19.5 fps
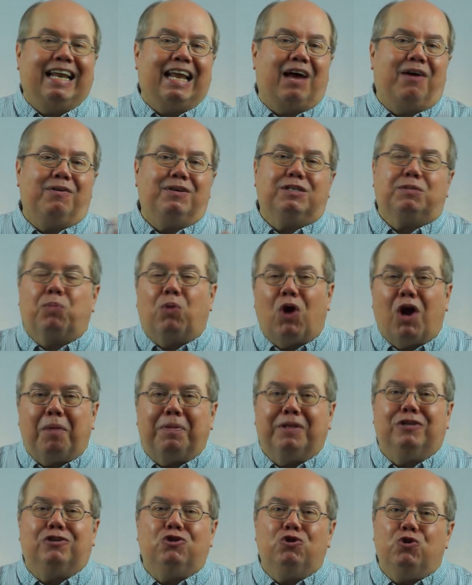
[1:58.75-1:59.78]
Now, I was
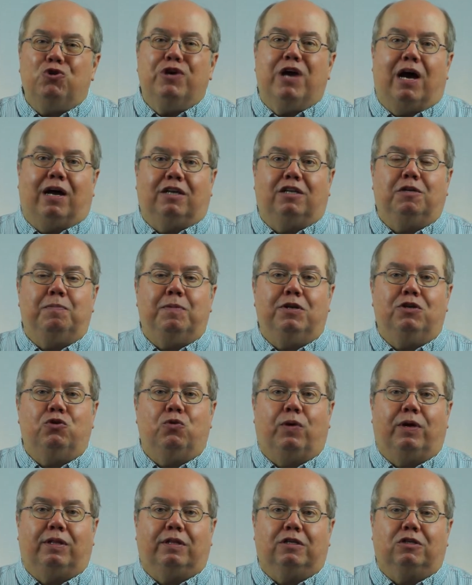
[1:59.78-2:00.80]
probably too young to be
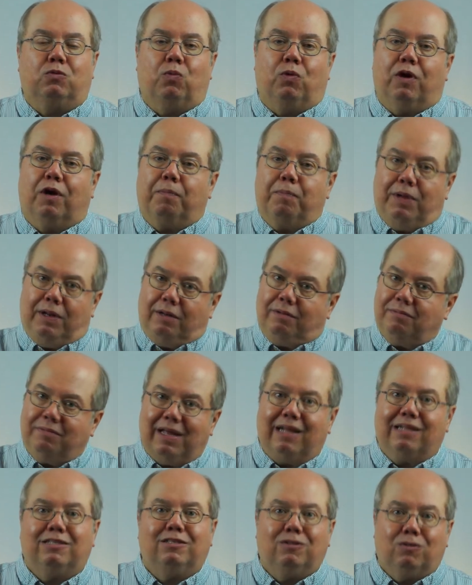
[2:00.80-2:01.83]
doing this work, but
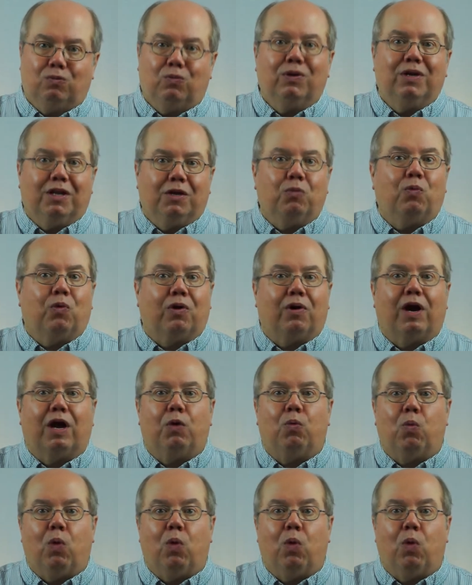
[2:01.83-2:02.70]
that's really where I